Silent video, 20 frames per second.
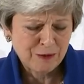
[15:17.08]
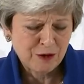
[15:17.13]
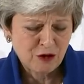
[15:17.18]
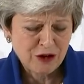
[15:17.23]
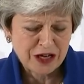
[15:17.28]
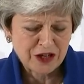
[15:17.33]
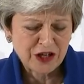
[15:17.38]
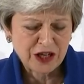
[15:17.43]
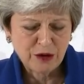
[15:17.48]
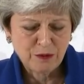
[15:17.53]

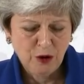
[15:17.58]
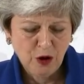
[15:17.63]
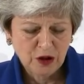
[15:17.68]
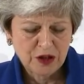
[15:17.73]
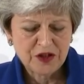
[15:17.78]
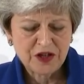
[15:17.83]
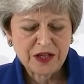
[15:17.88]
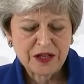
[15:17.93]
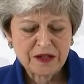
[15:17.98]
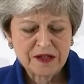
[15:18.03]
Democratic
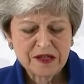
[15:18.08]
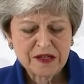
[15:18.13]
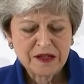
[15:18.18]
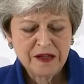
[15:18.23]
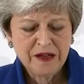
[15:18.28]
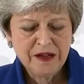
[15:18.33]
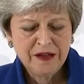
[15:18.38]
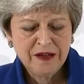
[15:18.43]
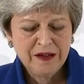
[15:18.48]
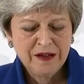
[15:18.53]

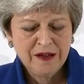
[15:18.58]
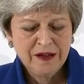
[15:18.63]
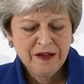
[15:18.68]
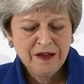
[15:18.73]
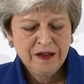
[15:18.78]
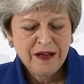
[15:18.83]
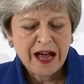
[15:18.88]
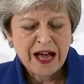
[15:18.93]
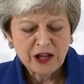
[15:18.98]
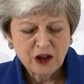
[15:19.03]
politics.
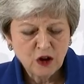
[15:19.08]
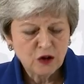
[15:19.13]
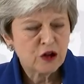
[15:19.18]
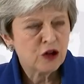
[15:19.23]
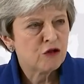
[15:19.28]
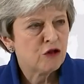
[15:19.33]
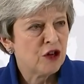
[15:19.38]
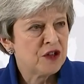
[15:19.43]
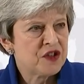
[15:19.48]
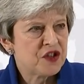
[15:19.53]
And
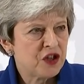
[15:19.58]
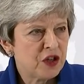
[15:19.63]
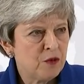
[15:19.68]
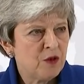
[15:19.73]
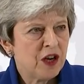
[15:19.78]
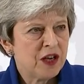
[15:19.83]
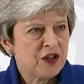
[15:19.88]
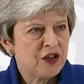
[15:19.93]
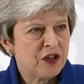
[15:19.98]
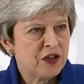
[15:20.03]
look across the
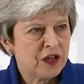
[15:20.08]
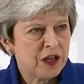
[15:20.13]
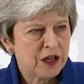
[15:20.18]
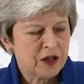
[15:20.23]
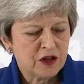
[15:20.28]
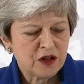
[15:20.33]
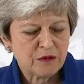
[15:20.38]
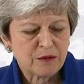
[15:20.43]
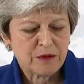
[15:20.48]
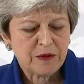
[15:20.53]
United
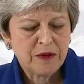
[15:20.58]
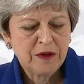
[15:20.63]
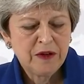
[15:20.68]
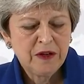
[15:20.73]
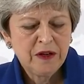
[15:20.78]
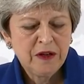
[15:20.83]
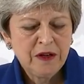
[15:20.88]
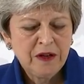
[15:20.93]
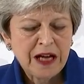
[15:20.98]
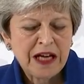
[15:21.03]
Kingdom
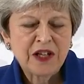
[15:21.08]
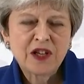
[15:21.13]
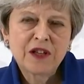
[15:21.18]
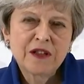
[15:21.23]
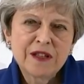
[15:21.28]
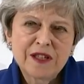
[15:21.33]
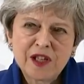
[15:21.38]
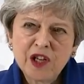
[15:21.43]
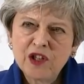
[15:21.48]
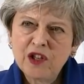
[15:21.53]

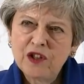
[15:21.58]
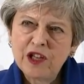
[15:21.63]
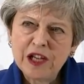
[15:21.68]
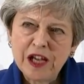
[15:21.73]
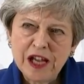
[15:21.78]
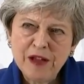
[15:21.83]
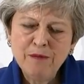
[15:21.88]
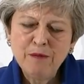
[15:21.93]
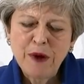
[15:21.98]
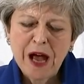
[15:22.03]
and consider
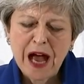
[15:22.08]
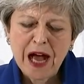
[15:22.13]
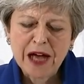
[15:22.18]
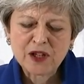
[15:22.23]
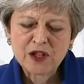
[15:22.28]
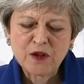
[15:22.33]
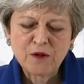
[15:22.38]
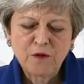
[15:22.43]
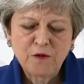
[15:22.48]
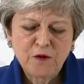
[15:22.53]
the
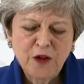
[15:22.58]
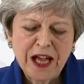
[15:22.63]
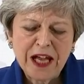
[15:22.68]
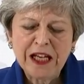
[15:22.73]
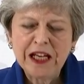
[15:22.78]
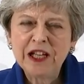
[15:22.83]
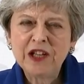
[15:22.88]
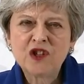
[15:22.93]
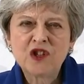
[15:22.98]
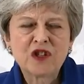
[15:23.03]
impact of
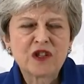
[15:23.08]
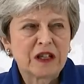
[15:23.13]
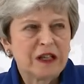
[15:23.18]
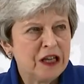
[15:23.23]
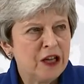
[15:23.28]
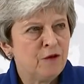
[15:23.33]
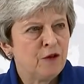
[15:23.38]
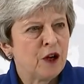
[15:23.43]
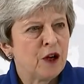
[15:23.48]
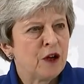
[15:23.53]
failing to
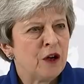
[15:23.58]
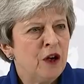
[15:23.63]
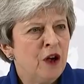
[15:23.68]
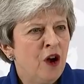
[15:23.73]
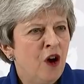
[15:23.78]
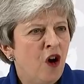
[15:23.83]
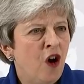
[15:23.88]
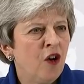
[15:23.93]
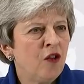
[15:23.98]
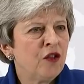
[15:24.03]
deliver
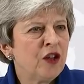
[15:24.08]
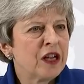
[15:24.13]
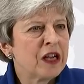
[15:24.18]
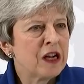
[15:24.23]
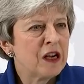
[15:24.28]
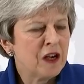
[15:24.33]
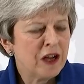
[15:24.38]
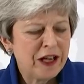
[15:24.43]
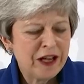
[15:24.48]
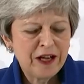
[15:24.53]
on
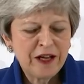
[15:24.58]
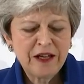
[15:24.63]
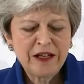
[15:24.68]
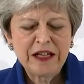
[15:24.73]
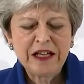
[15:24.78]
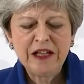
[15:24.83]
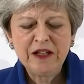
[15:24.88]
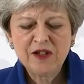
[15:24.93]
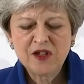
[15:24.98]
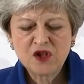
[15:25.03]
the
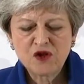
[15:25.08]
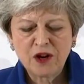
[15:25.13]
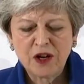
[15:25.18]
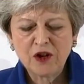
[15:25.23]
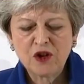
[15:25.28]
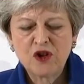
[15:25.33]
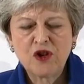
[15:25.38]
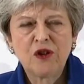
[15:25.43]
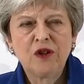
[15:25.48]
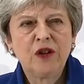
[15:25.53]
clear
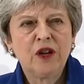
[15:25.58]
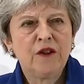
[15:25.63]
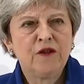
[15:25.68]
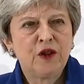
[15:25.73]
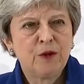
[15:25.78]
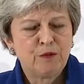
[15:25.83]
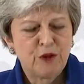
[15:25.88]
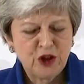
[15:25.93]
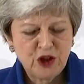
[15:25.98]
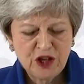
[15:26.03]
instruction
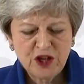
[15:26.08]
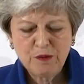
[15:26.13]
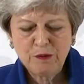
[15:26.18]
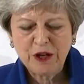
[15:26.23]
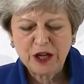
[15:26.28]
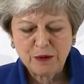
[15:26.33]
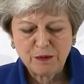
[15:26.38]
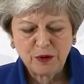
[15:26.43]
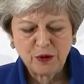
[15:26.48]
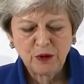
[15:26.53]
of the
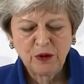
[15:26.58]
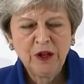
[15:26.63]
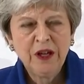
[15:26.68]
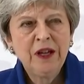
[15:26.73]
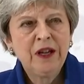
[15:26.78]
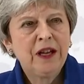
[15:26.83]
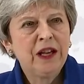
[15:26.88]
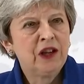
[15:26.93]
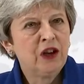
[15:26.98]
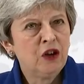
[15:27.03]
British people
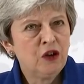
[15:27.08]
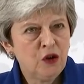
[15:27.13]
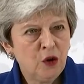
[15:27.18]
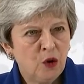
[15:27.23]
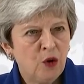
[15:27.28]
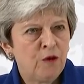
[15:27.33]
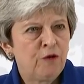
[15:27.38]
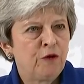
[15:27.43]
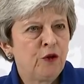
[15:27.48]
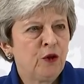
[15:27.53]
in a
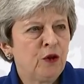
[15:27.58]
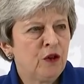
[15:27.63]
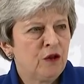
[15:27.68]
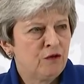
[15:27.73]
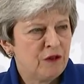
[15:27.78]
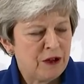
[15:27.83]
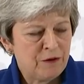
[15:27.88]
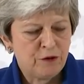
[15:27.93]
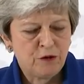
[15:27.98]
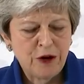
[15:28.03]

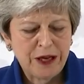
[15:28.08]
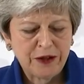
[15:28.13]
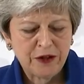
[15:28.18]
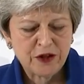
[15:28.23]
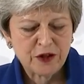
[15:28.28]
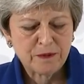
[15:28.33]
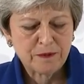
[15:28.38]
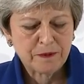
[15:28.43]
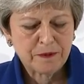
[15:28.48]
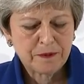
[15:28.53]
lawful
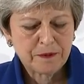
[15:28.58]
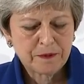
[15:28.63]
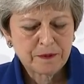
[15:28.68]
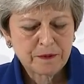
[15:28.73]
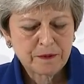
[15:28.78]
referendum.